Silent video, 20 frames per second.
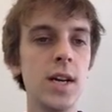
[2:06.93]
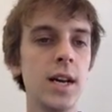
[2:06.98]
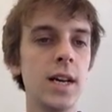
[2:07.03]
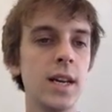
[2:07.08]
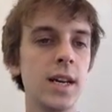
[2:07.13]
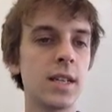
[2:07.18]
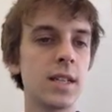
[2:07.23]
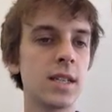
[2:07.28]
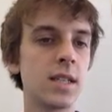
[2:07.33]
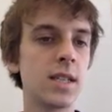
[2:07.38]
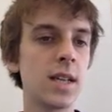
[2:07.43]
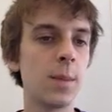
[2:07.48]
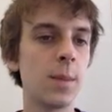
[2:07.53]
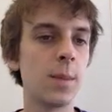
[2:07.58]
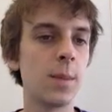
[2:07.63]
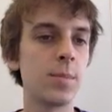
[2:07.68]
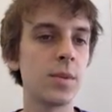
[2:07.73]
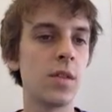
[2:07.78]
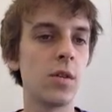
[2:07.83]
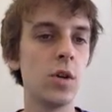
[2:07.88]

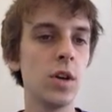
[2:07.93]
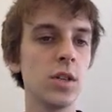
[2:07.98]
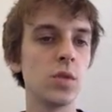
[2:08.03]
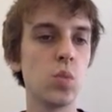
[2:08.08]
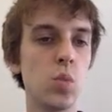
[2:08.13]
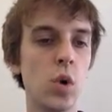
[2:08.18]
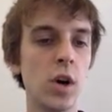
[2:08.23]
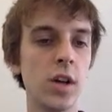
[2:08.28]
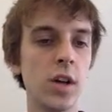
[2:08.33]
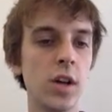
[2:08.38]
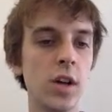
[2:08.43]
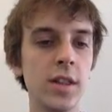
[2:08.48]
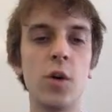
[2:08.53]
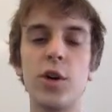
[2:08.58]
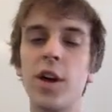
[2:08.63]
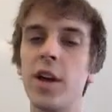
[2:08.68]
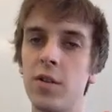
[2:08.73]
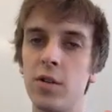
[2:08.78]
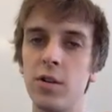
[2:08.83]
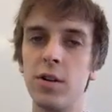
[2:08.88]
except there is one,
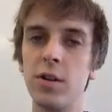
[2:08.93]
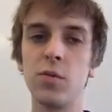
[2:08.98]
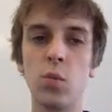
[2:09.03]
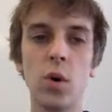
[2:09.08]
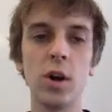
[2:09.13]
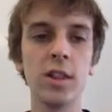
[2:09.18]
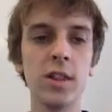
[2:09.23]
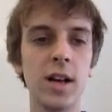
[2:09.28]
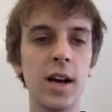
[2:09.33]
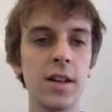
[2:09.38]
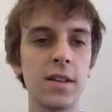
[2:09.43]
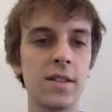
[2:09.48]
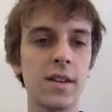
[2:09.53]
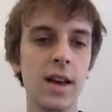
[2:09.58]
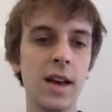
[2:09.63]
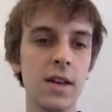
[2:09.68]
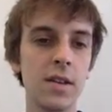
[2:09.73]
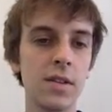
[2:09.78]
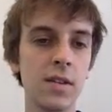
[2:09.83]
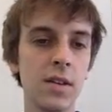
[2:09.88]
okay, there is one last
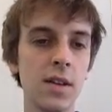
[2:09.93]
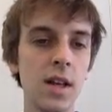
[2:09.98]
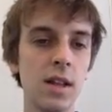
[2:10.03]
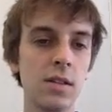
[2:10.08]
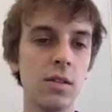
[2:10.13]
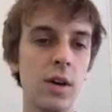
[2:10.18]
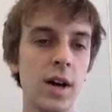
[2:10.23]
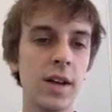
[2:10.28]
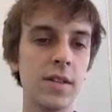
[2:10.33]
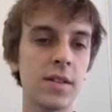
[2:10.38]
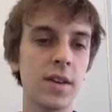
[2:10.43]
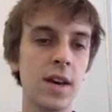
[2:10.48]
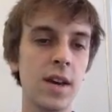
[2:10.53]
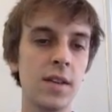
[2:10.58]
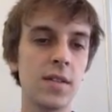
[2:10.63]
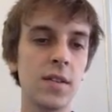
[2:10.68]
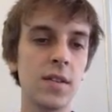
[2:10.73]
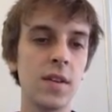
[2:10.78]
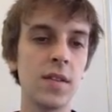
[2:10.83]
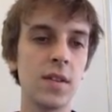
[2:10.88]
case. The last
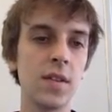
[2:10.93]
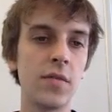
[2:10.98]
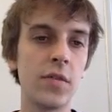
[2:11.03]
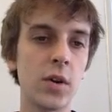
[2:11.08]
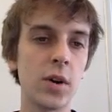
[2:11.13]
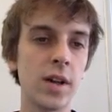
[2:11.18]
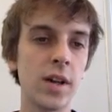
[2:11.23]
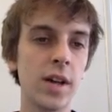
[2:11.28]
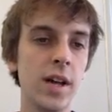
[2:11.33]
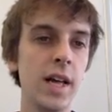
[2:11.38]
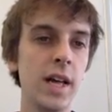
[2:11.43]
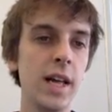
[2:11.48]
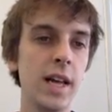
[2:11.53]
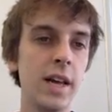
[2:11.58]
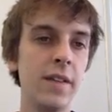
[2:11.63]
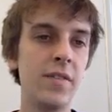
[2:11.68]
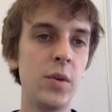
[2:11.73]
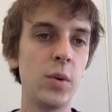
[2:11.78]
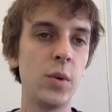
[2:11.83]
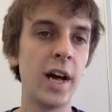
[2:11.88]
case is if you're at,
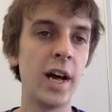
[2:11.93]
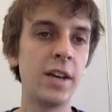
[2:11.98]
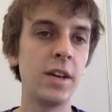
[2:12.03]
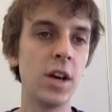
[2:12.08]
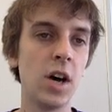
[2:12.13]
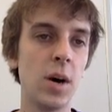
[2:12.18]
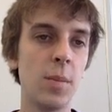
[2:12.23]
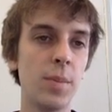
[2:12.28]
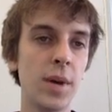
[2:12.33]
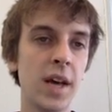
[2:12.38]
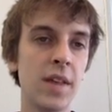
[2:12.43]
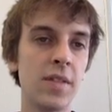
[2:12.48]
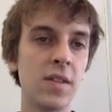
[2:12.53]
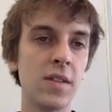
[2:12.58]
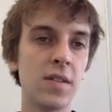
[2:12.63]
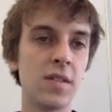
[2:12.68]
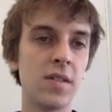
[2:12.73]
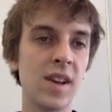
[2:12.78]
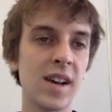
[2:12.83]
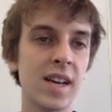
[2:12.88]
if you end up at the
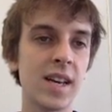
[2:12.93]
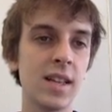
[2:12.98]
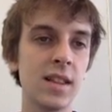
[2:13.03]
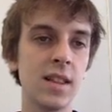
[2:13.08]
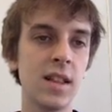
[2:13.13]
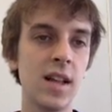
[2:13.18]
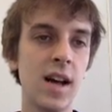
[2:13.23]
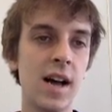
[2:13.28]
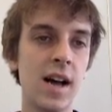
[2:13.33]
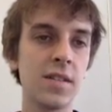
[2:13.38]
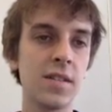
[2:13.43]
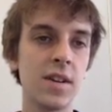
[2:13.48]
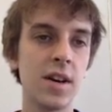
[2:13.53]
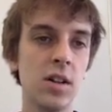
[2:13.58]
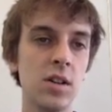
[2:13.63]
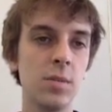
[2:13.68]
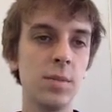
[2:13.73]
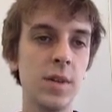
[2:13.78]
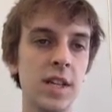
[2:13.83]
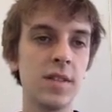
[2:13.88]
second last
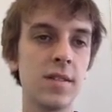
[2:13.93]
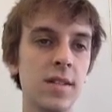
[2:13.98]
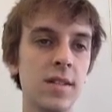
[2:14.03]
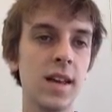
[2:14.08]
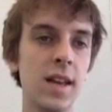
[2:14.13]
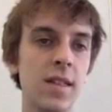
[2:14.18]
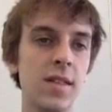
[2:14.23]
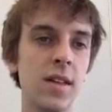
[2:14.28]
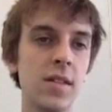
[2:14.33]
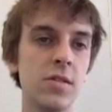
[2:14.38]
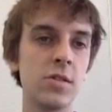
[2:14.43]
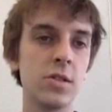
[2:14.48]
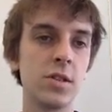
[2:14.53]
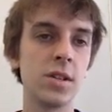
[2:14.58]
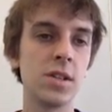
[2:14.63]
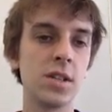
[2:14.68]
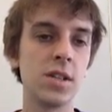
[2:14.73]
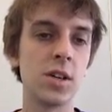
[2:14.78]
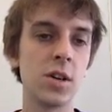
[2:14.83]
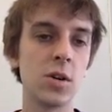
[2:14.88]
element and then there's a
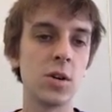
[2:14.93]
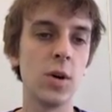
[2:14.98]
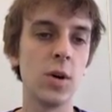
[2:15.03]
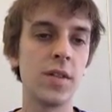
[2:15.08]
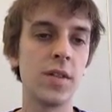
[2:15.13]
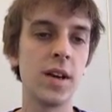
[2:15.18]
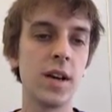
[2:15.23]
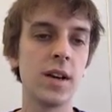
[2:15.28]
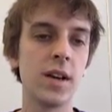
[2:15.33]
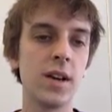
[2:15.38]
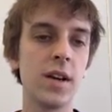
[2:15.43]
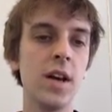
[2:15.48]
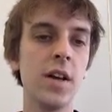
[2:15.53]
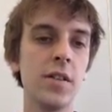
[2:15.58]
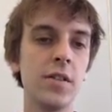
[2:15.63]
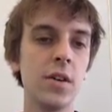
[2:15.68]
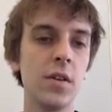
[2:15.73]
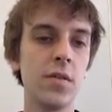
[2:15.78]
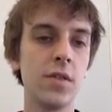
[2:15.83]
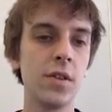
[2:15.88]
zero at the end.
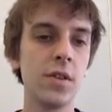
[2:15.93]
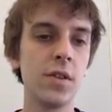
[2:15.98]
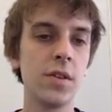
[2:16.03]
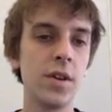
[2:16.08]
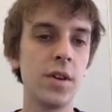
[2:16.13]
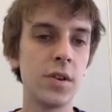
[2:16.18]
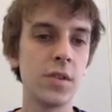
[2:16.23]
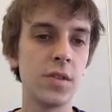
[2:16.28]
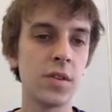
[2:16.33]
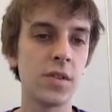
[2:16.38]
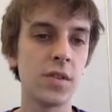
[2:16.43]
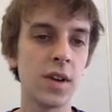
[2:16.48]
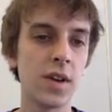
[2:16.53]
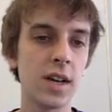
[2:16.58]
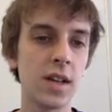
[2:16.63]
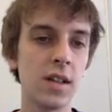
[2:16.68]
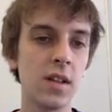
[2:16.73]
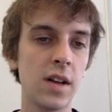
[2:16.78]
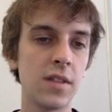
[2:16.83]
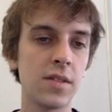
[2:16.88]
So if, the, if there's a
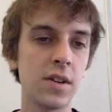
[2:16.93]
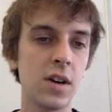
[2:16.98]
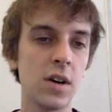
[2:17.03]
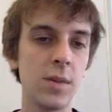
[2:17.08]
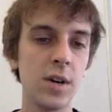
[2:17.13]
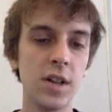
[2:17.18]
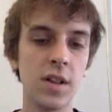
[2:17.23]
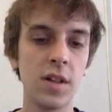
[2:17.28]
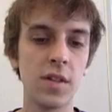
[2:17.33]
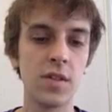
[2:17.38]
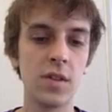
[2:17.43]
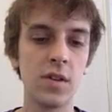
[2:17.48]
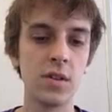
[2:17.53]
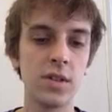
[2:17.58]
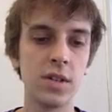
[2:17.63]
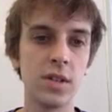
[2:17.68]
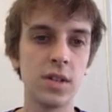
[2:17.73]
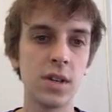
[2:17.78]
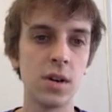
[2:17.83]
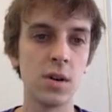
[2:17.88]
second last element and that there's
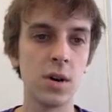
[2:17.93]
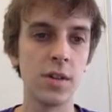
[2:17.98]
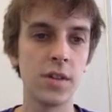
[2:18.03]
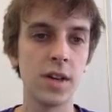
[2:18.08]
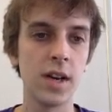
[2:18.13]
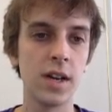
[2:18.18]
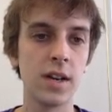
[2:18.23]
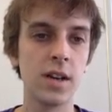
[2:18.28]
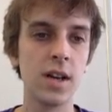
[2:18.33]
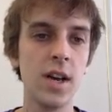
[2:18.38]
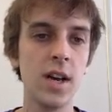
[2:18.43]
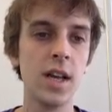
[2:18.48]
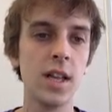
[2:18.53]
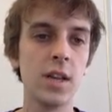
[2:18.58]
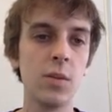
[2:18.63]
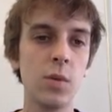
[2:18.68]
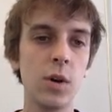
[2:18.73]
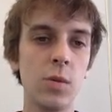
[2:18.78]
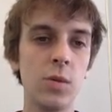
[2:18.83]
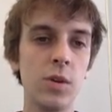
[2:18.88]
a zero at the end,
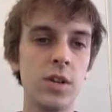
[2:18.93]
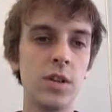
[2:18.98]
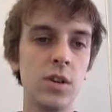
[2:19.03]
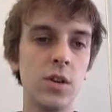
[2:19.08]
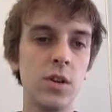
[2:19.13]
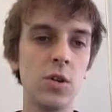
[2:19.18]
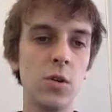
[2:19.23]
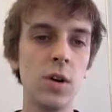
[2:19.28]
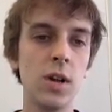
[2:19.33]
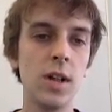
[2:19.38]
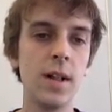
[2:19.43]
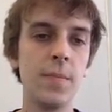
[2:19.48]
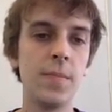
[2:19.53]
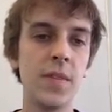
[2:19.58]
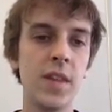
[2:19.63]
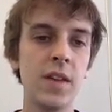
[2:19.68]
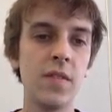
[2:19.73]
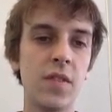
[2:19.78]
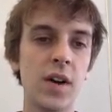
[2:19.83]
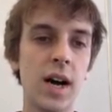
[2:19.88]
then we would do
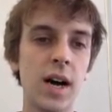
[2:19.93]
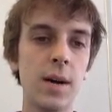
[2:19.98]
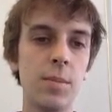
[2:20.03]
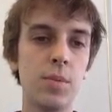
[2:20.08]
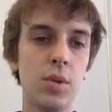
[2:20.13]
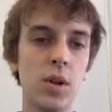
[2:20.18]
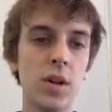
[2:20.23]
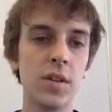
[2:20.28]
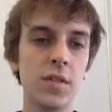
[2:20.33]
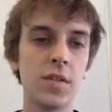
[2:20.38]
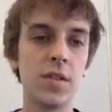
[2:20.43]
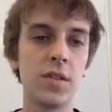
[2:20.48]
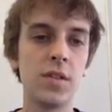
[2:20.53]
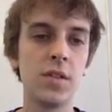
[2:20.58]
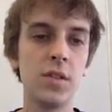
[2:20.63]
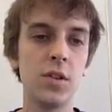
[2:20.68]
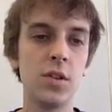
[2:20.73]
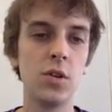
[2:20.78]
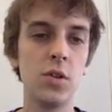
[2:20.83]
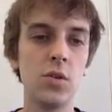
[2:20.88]
if i plus
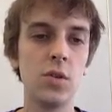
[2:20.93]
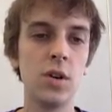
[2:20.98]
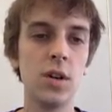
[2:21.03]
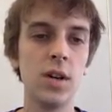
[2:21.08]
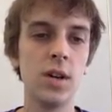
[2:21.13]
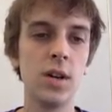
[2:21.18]
two